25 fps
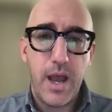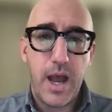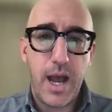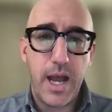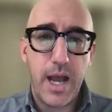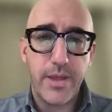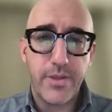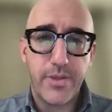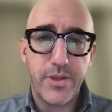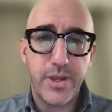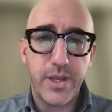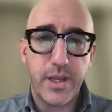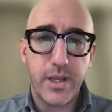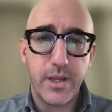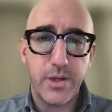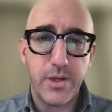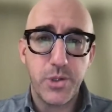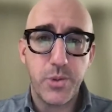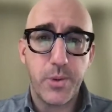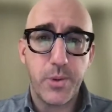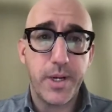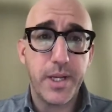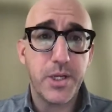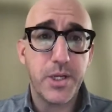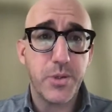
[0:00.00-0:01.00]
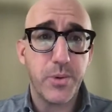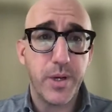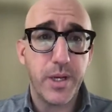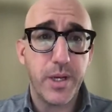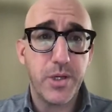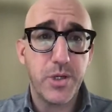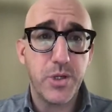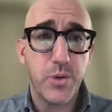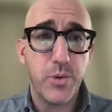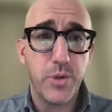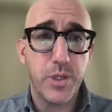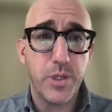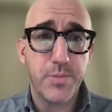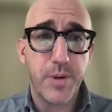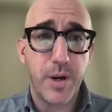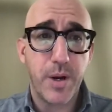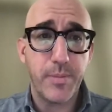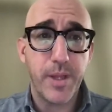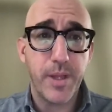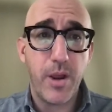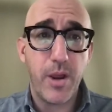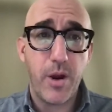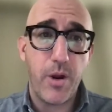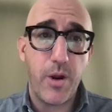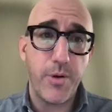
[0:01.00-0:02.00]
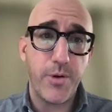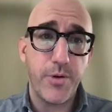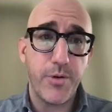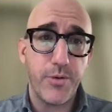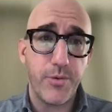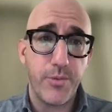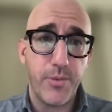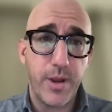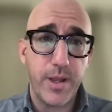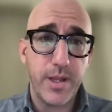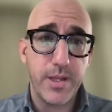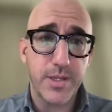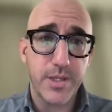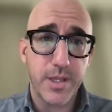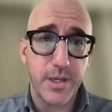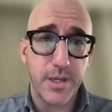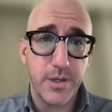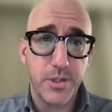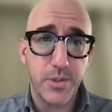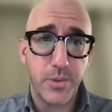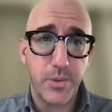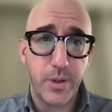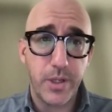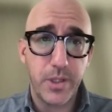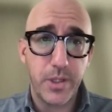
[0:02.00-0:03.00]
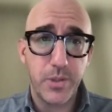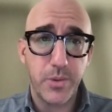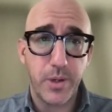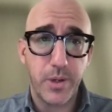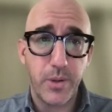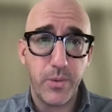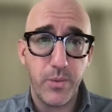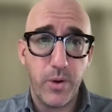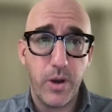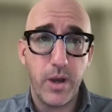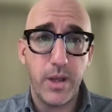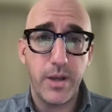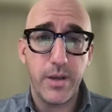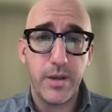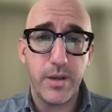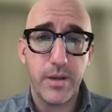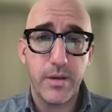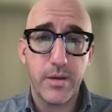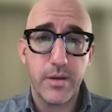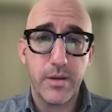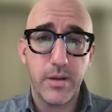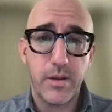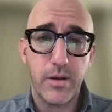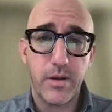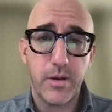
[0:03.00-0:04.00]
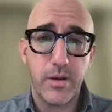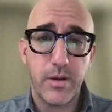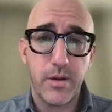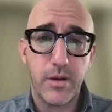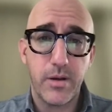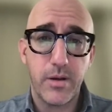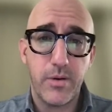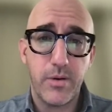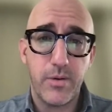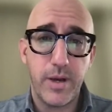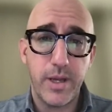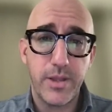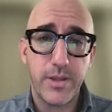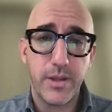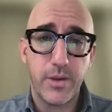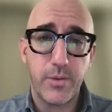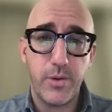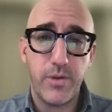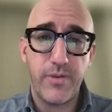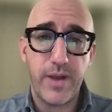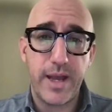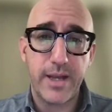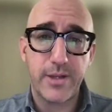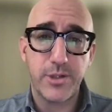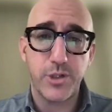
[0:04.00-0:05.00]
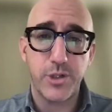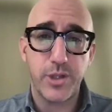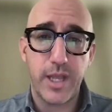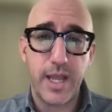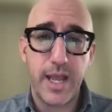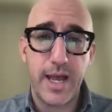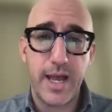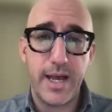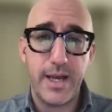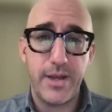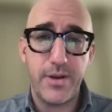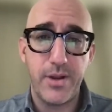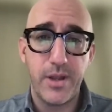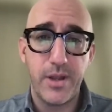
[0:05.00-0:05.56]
I think in 2022, it's probably harder to raise than in 2021. You know, I think we've actually had,